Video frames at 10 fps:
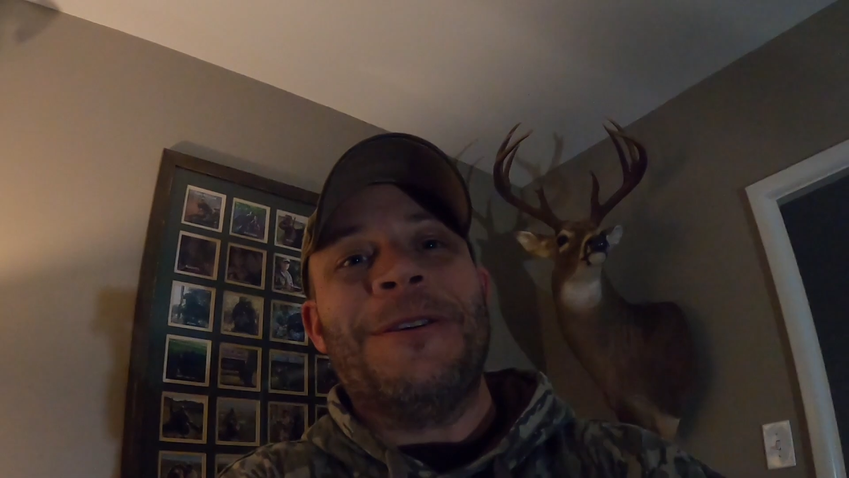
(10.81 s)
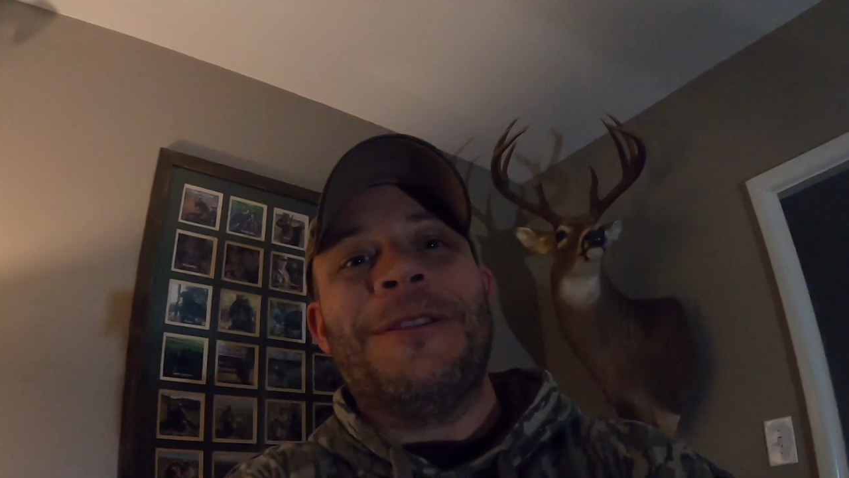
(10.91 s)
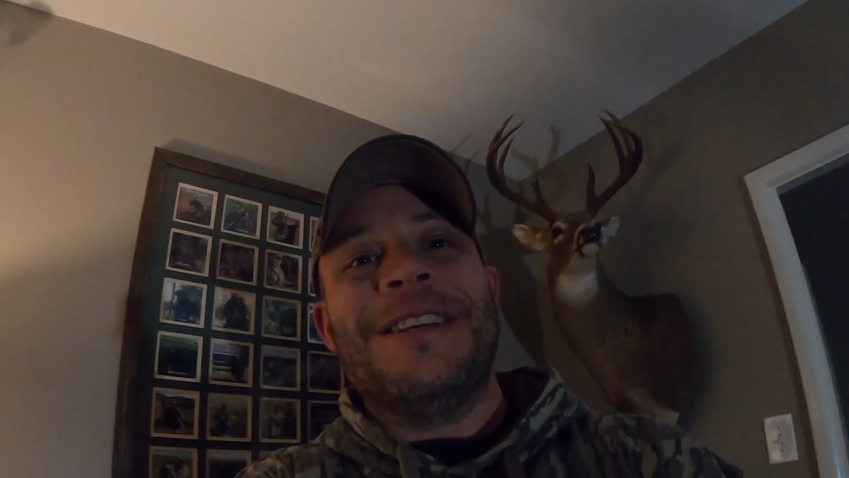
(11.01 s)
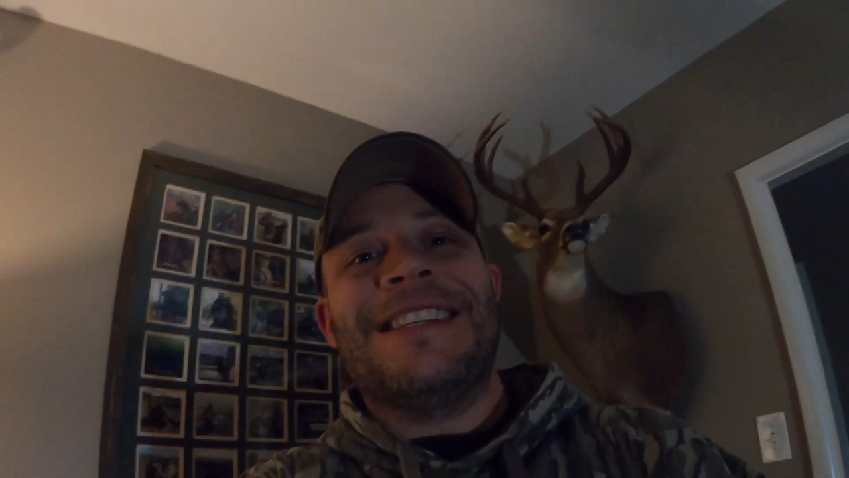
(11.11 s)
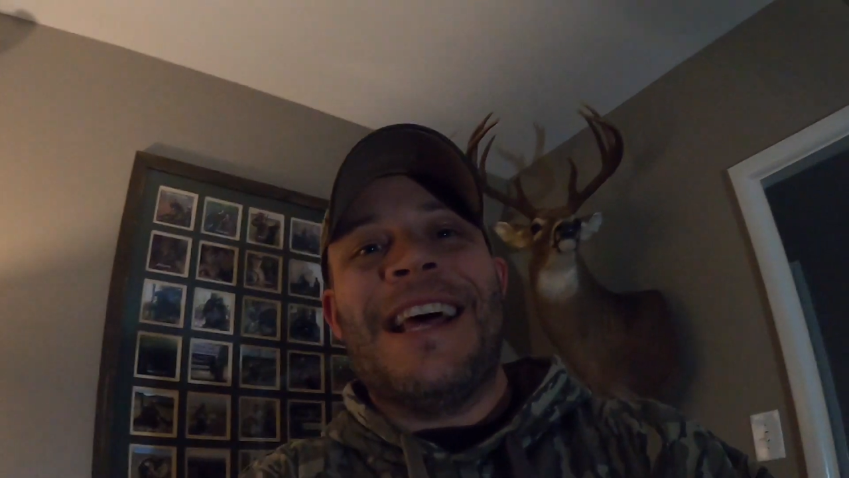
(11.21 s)

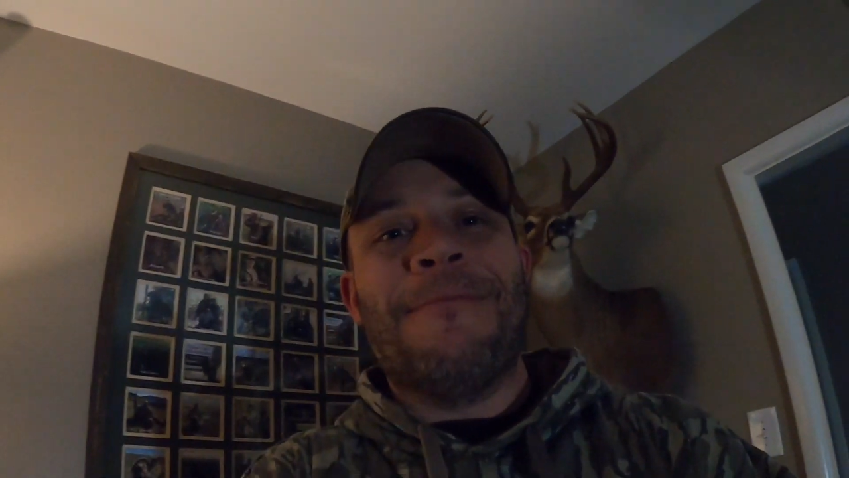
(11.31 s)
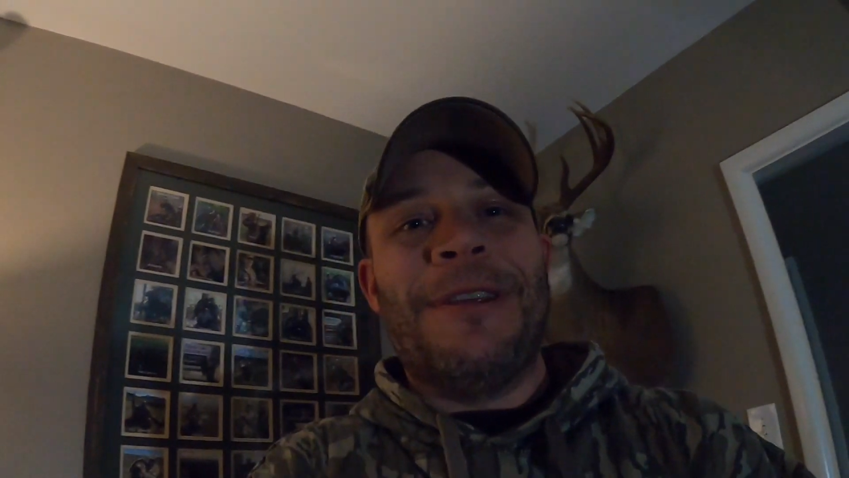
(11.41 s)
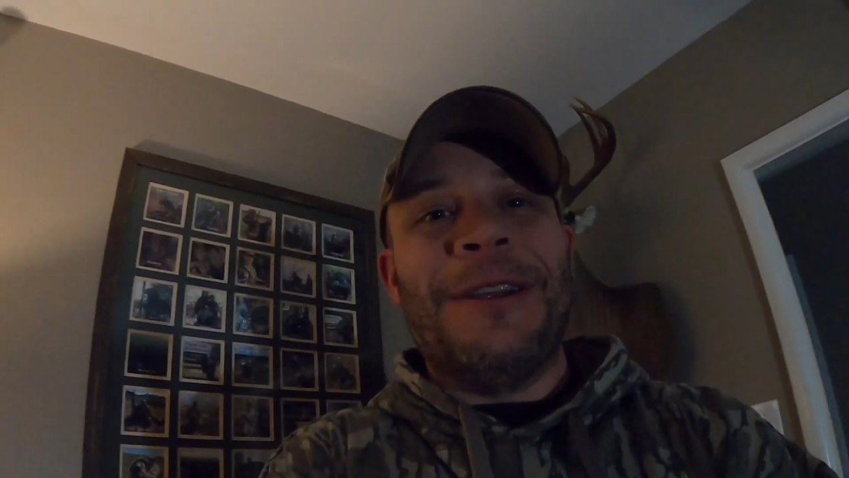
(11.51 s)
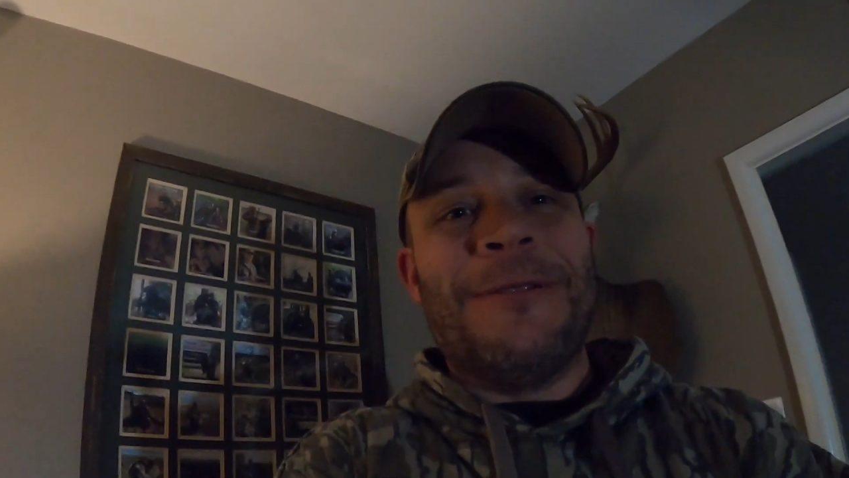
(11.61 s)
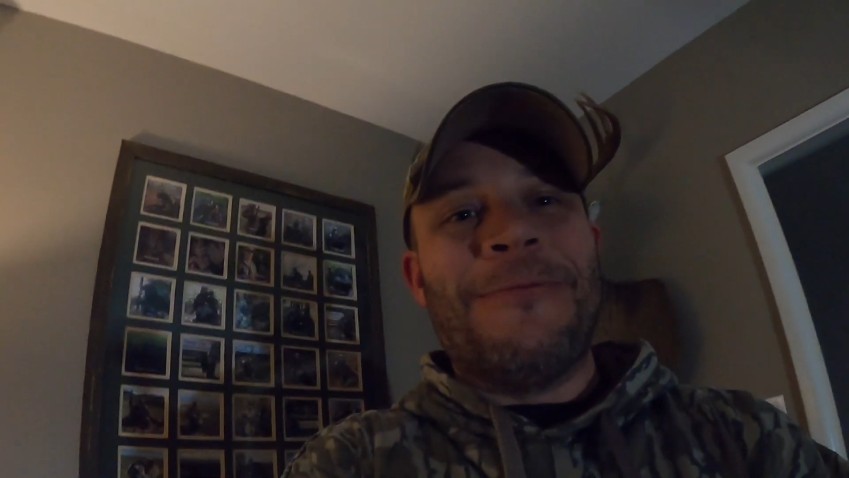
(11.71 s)
this time
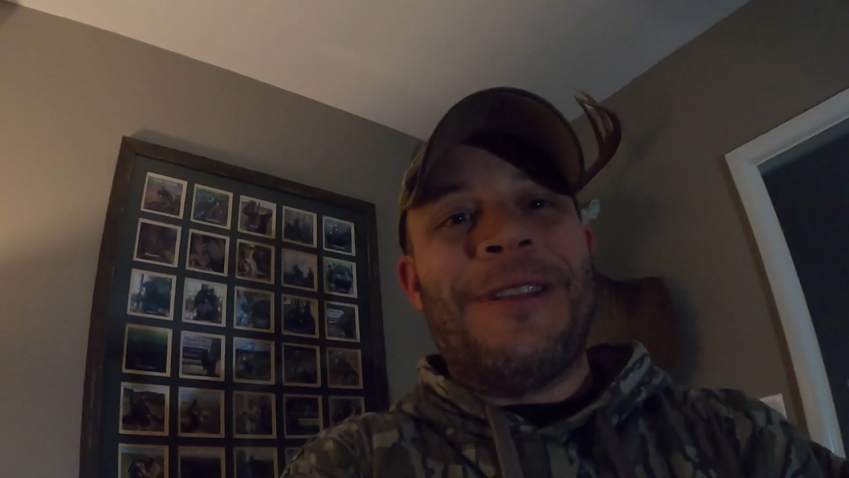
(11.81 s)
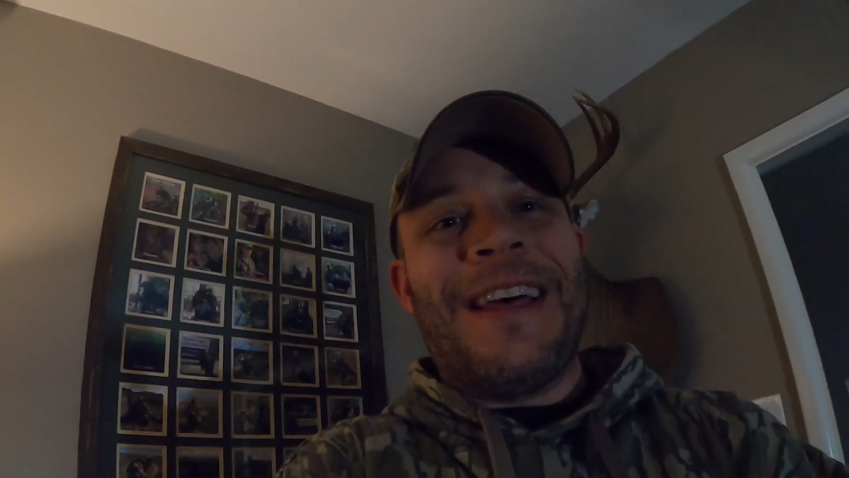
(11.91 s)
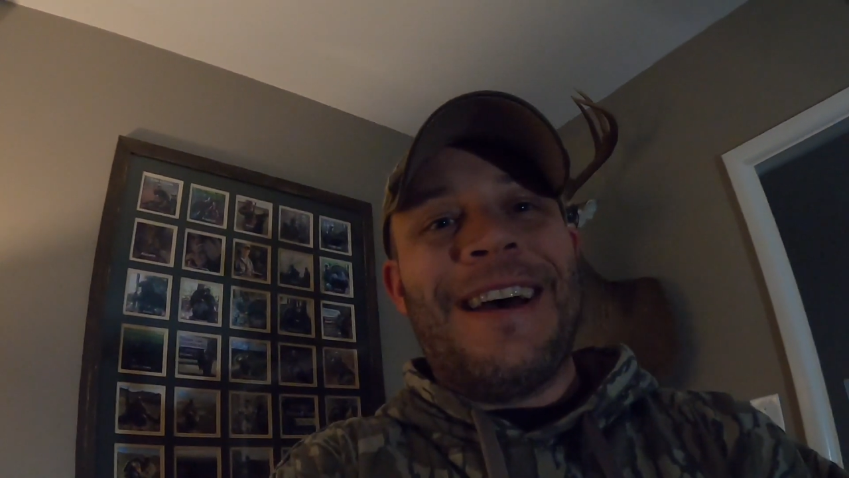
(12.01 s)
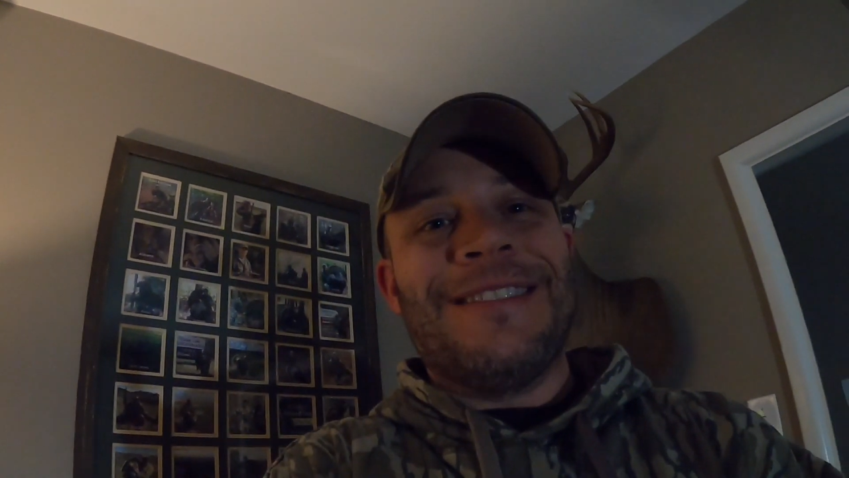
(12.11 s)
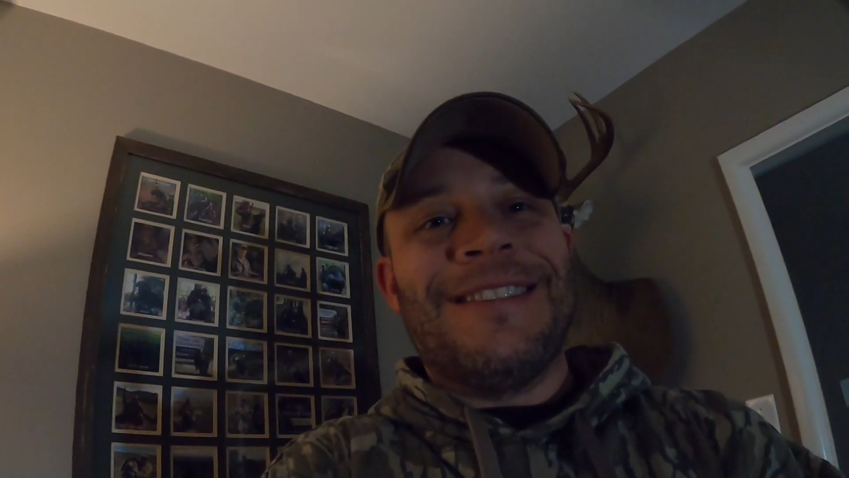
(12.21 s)
of year
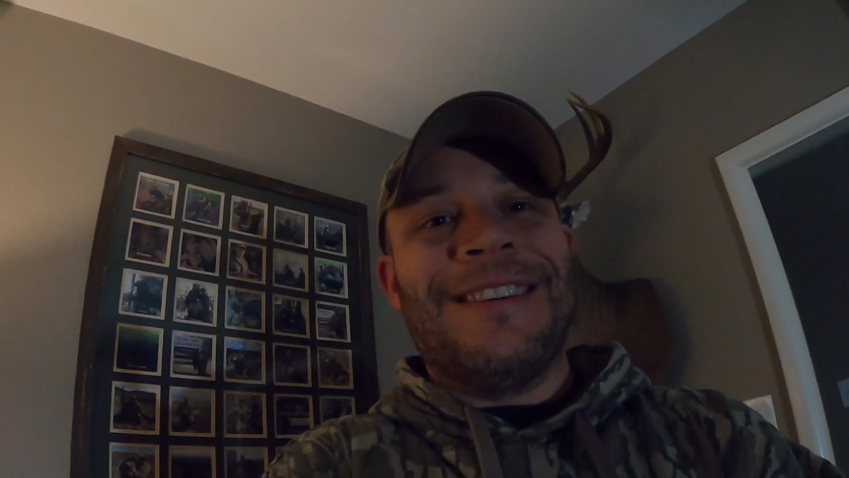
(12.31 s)
without